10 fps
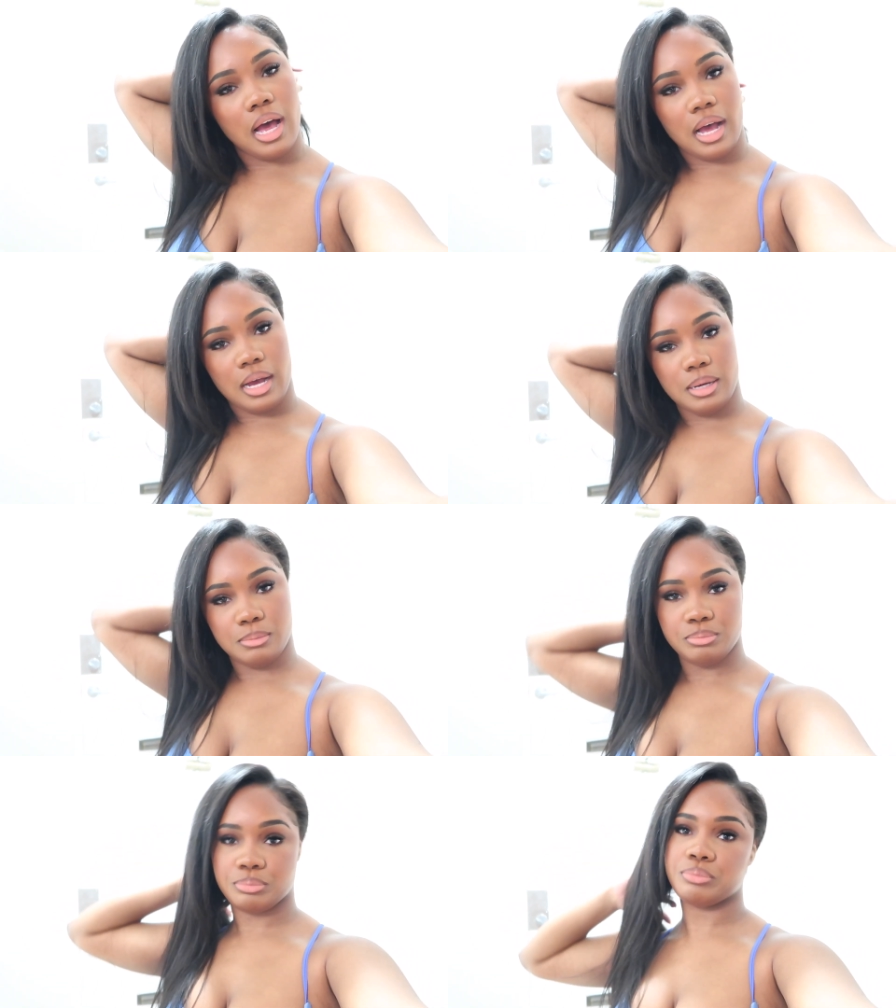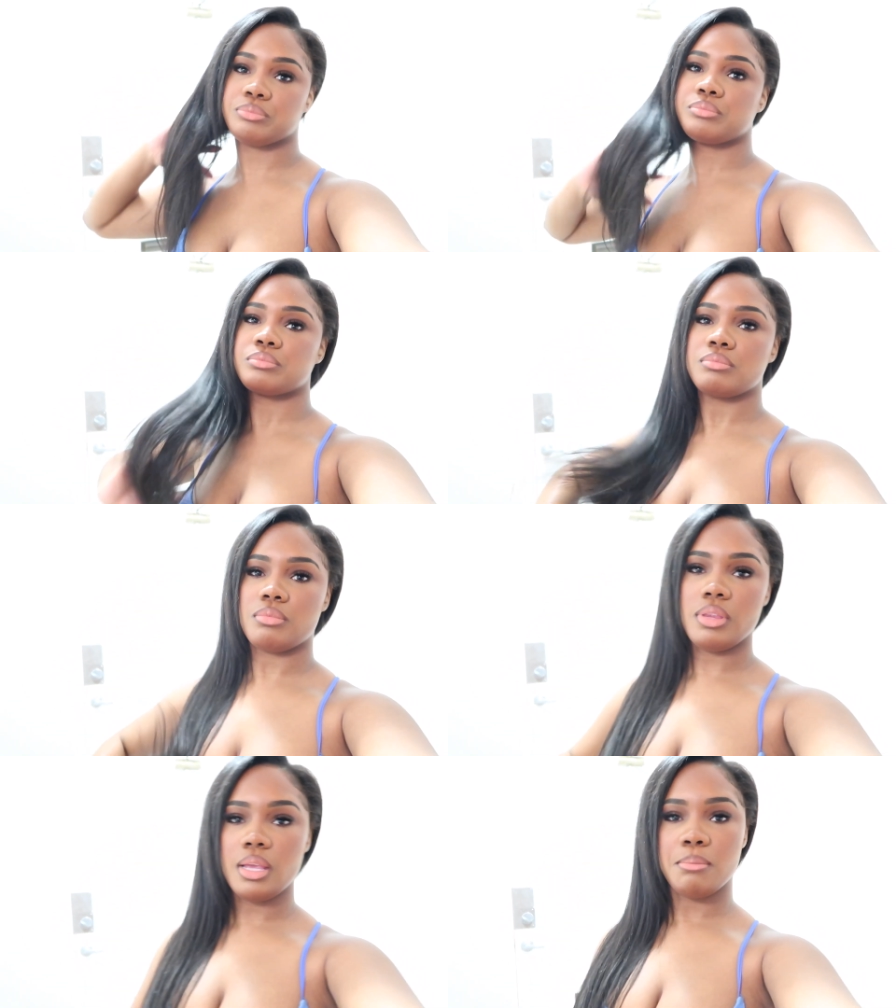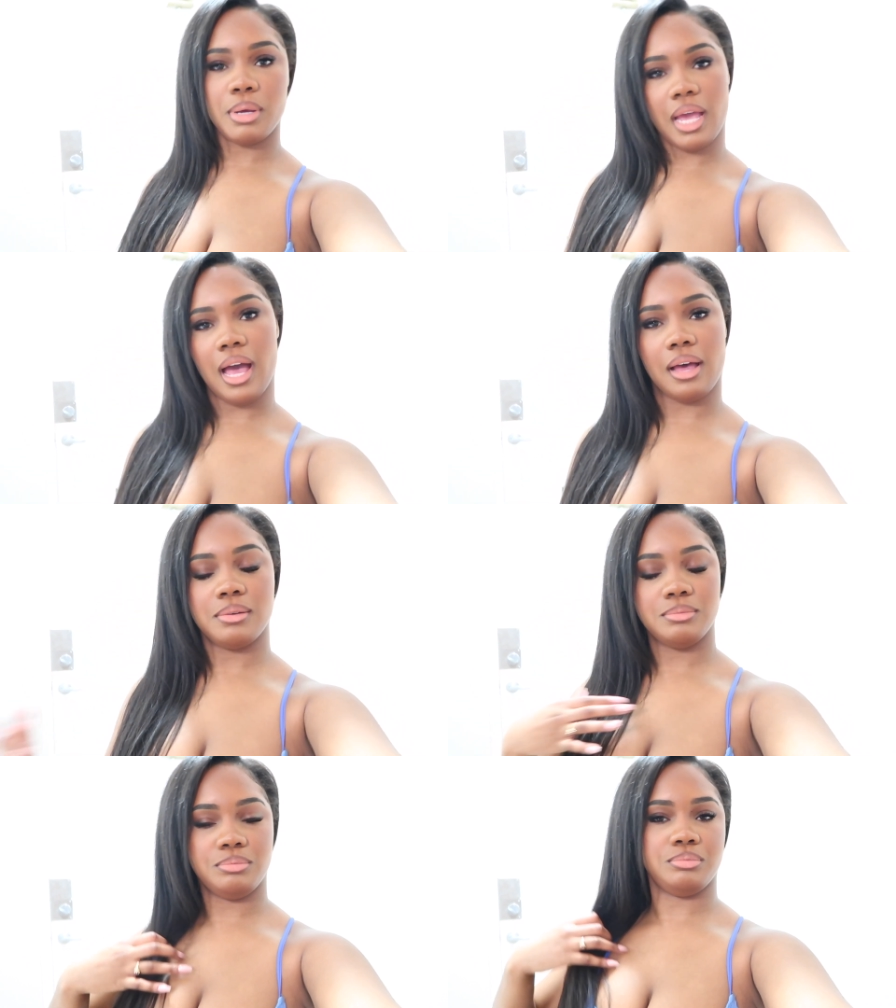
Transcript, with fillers: Um, but yeah,